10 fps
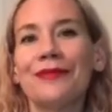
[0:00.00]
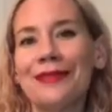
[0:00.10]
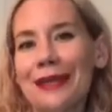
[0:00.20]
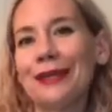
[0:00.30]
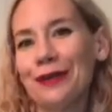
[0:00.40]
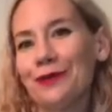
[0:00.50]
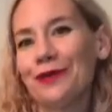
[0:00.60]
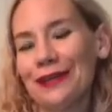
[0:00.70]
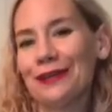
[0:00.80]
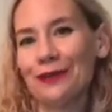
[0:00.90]
Thank
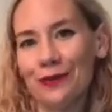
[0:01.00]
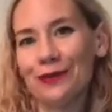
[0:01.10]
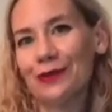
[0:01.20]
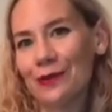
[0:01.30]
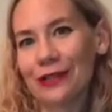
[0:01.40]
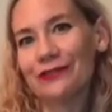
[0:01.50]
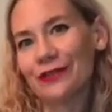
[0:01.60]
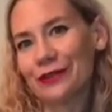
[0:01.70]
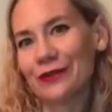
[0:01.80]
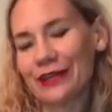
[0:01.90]
you so much for
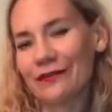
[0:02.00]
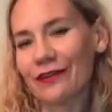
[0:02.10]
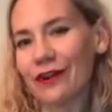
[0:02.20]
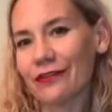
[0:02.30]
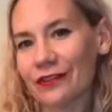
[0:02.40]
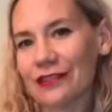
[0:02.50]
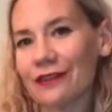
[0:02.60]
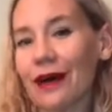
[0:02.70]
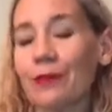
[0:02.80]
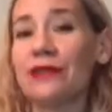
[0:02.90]
tuning in for our first
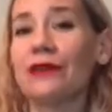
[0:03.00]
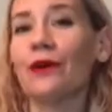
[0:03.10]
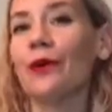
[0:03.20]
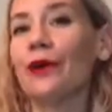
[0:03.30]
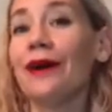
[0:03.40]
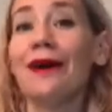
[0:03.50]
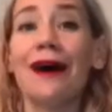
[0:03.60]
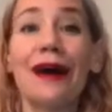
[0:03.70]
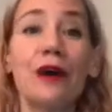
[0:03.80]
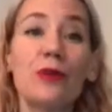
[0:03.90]
little episode.
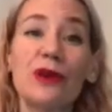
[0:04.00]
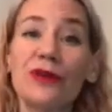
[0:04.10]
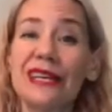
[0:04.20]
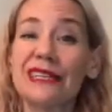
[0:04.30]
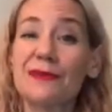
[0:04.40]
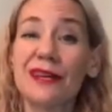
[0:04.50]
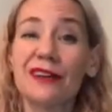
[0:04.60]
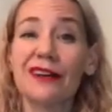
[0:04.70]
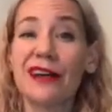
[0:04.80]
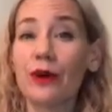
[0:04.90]
I hope it only gets
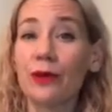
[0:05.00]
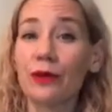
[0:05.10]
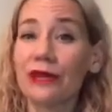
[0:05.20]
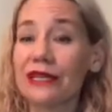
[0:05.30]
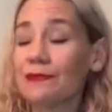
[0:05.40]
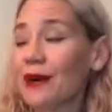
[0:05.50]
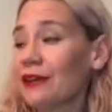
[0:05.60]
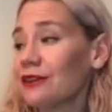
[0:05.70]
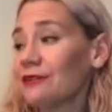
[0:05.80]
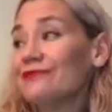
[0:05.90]
bigger. I hope it only gets
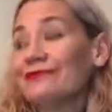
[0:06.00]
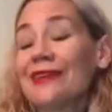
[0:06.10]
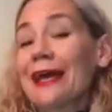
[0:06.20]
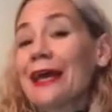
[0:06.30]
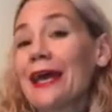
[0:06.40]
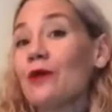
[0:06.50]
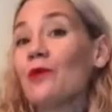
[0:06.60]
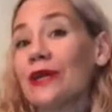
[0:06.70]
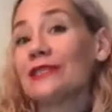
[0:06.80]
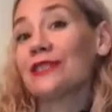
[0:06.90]
better. I can't
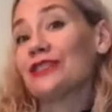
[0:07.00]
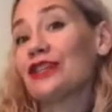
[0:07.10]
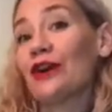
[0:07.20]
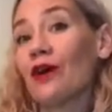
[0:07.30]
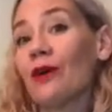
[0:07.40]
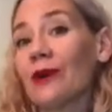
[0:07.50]
wait to share all